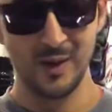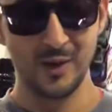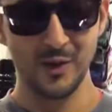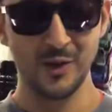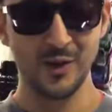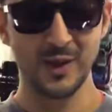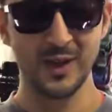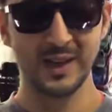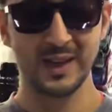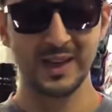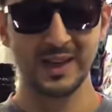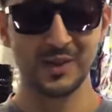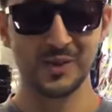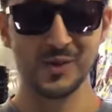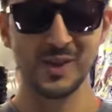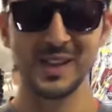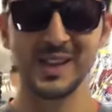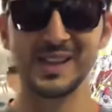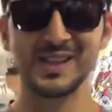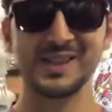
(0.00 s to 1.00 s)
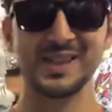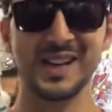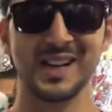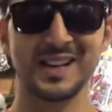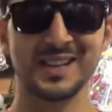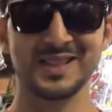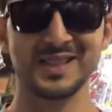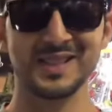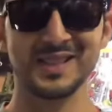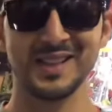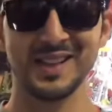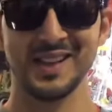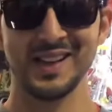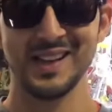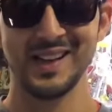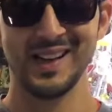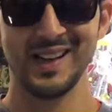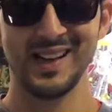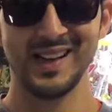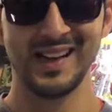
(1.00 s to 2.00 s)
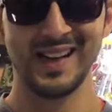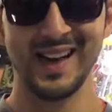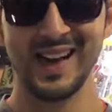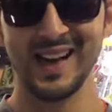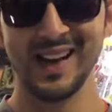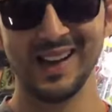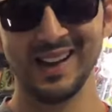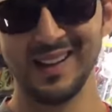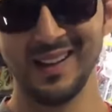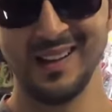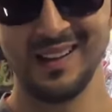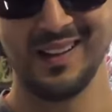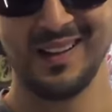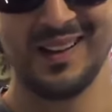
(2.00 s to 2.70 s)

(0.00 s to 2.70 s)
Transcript: you can literally just inhale